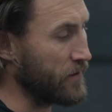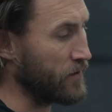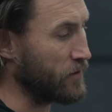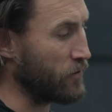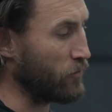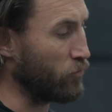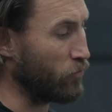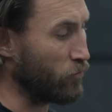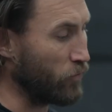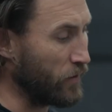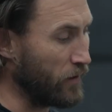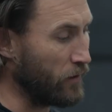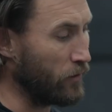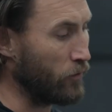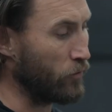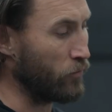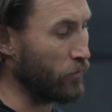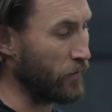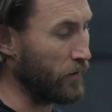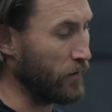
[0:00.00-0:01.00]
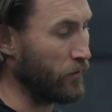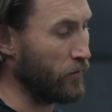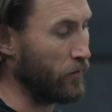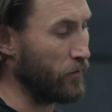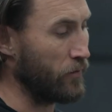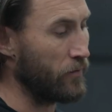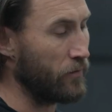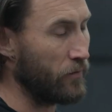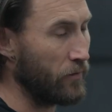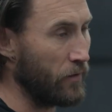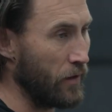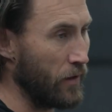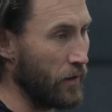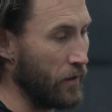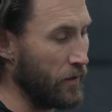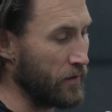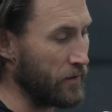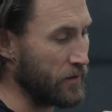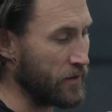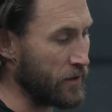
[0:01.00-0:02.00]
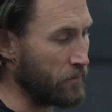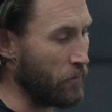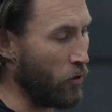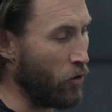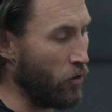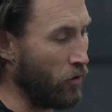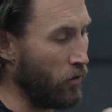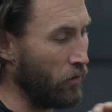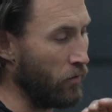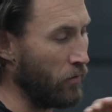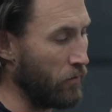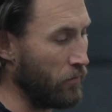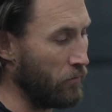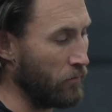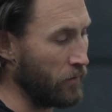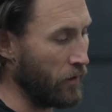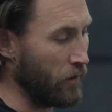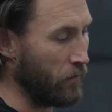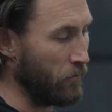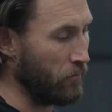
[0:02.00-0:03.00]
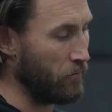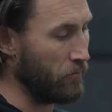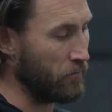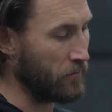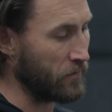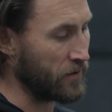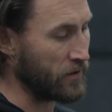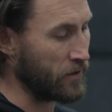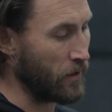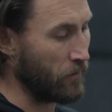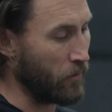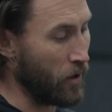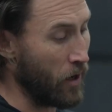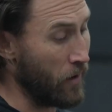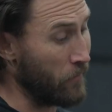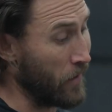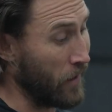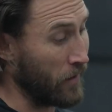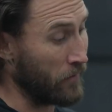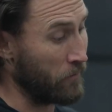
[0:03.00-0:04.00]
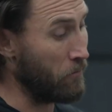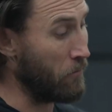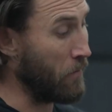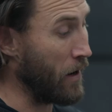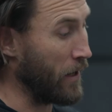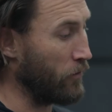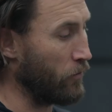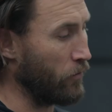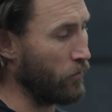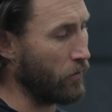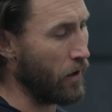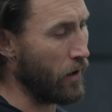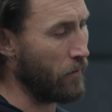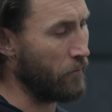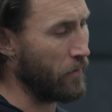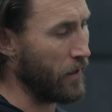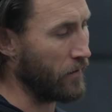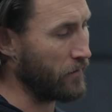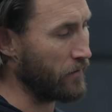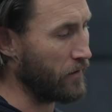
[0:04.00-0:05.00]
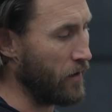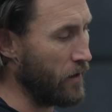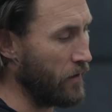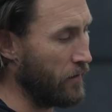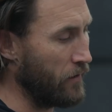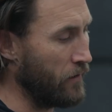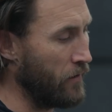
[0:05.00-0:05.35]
is a real small, you know, subcompact, micro compact gun.